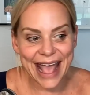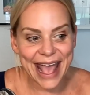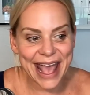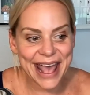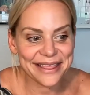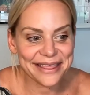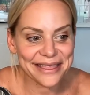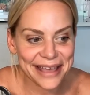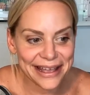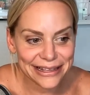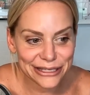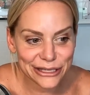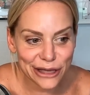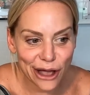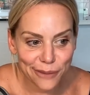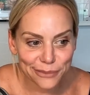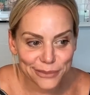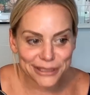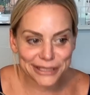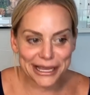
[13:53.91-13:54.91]
And then
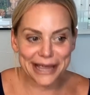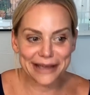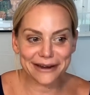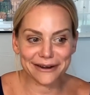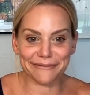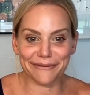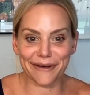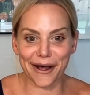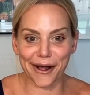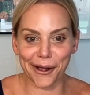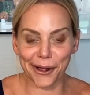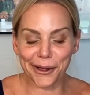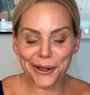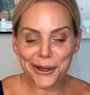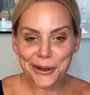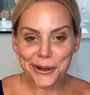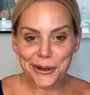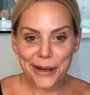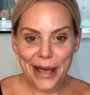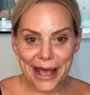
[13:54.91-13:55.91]
Tom Sandoval
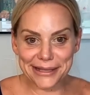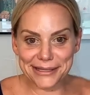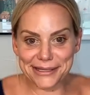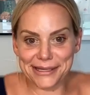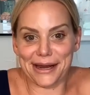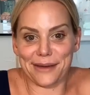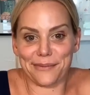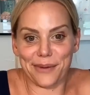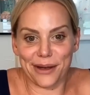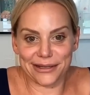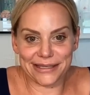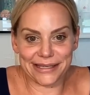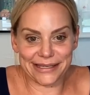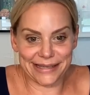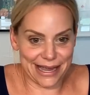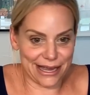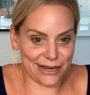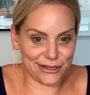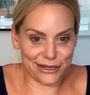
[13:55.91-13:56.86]
ended up on stage.